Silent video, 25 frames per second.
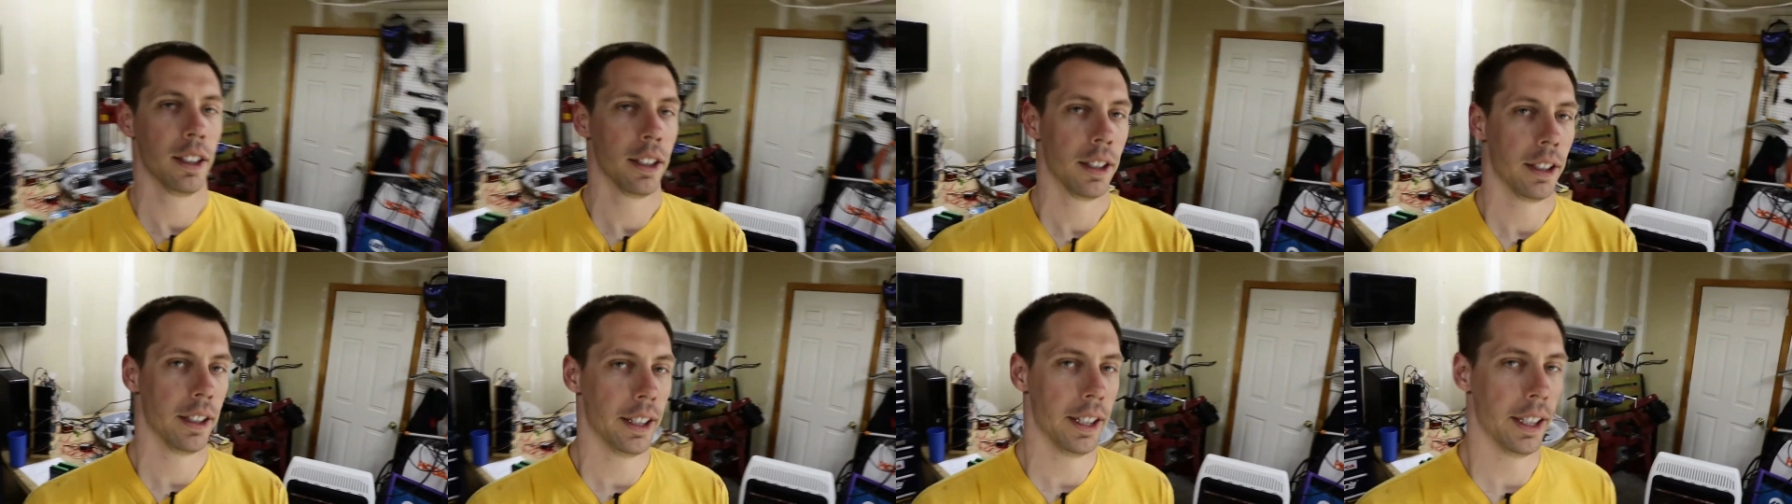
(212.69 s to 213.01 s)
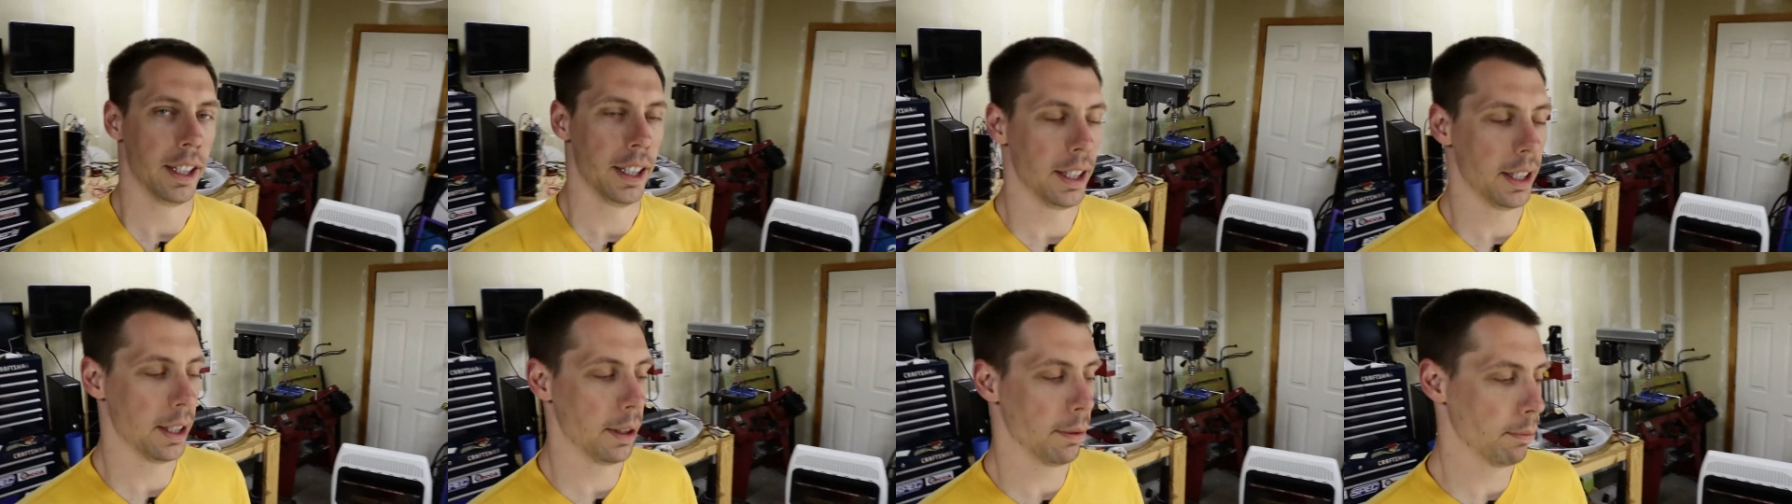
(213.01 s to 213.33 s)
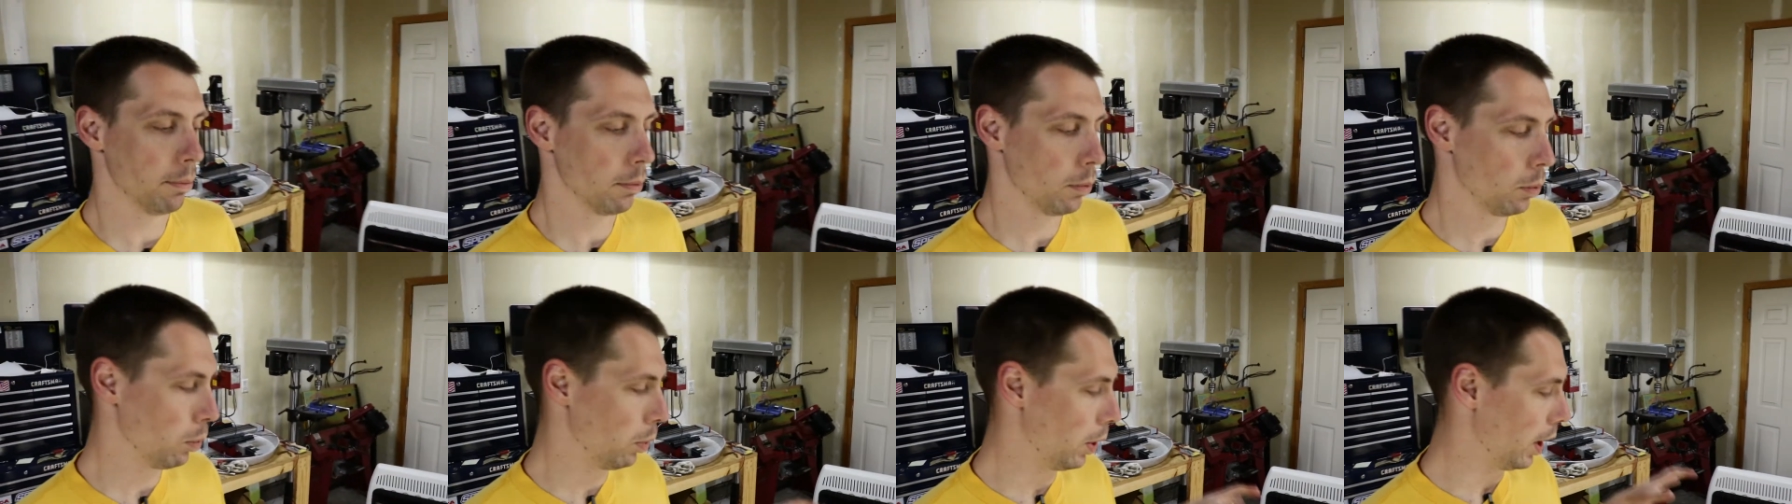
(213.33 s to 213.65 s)

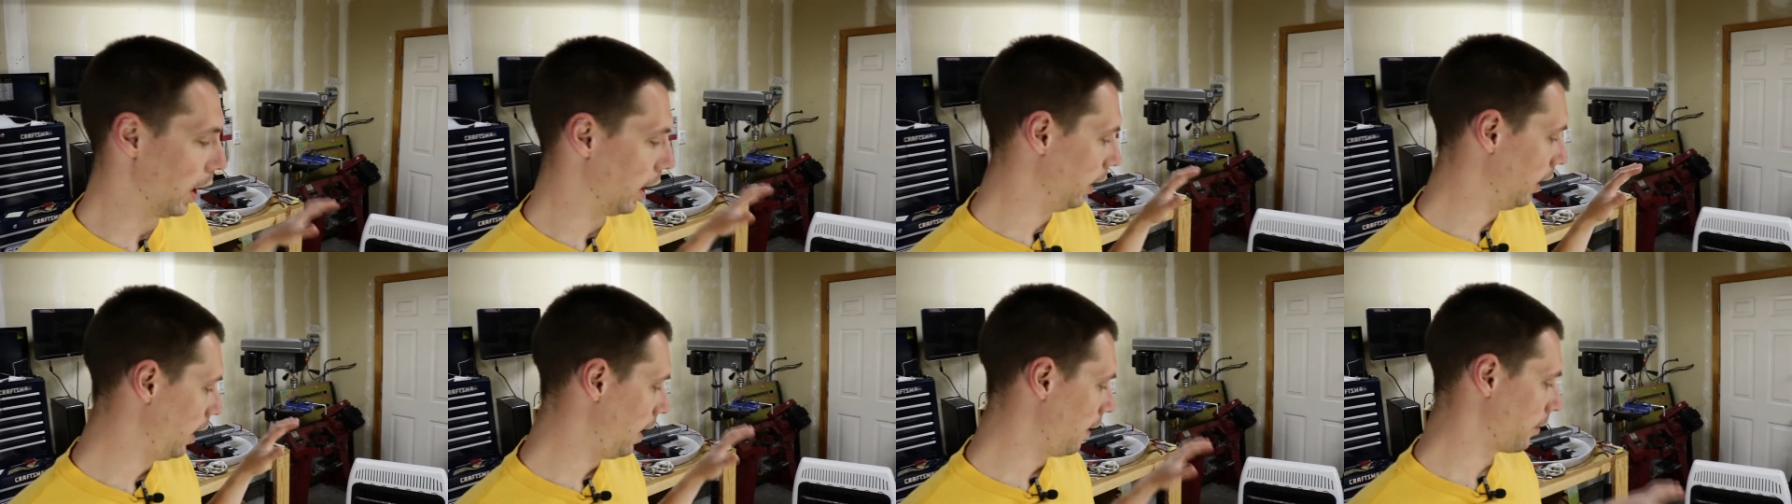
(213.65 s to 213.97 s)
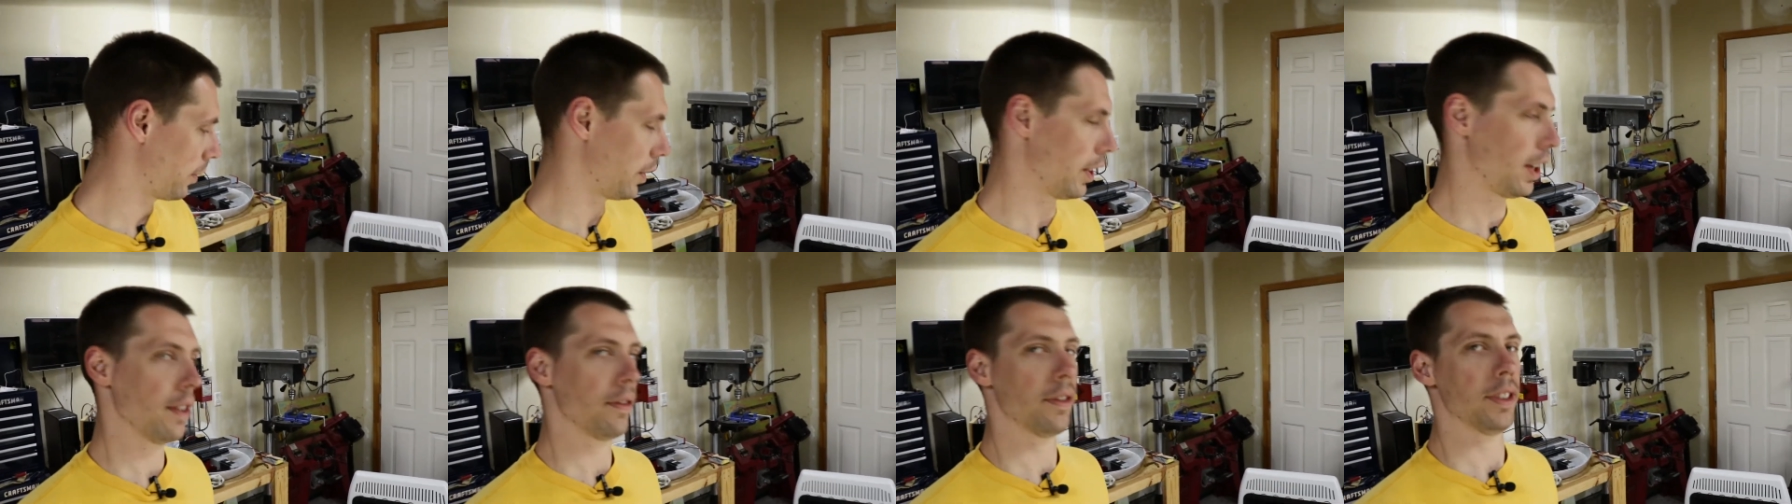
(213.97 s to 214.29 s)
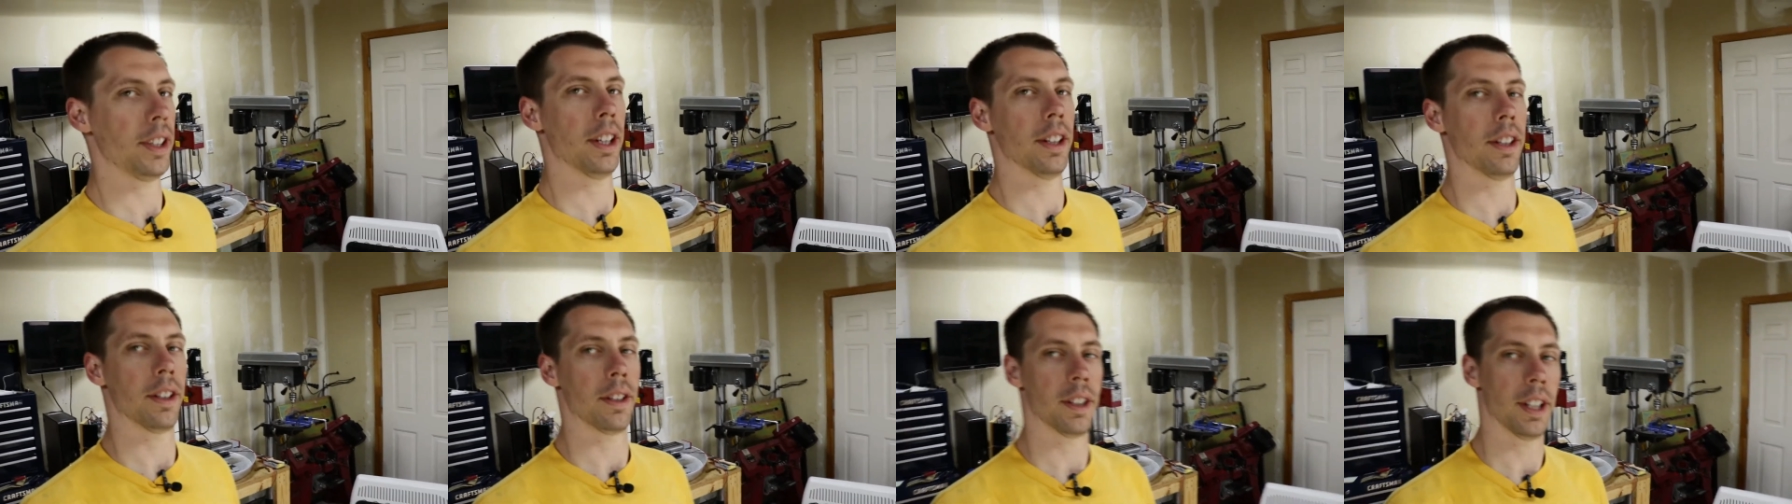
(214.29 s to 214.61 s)
um, where I left off
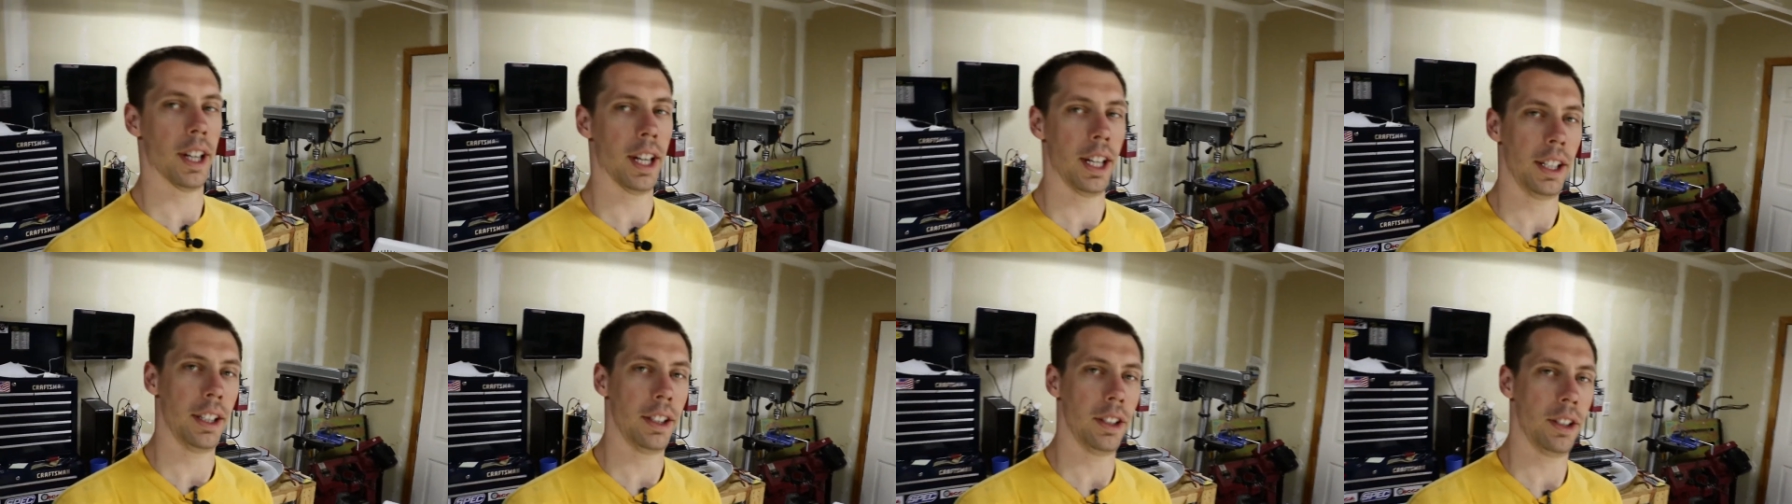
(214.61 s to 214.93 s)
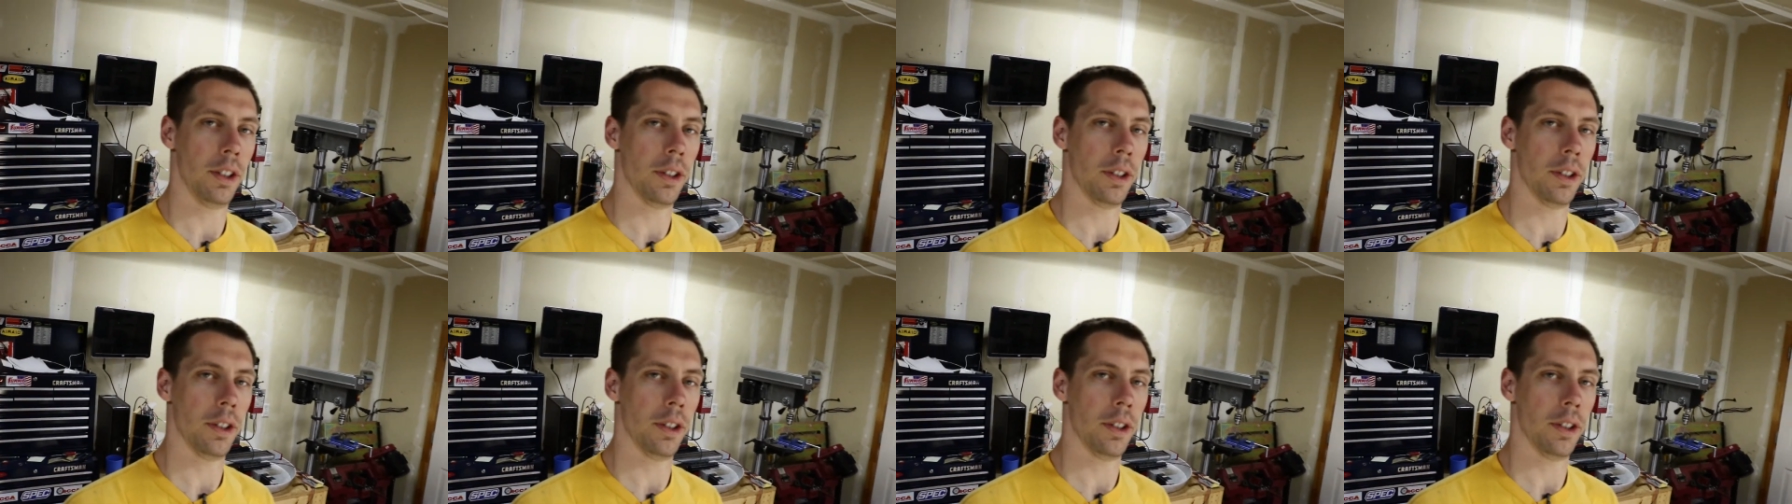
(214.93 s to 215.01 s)
the other night,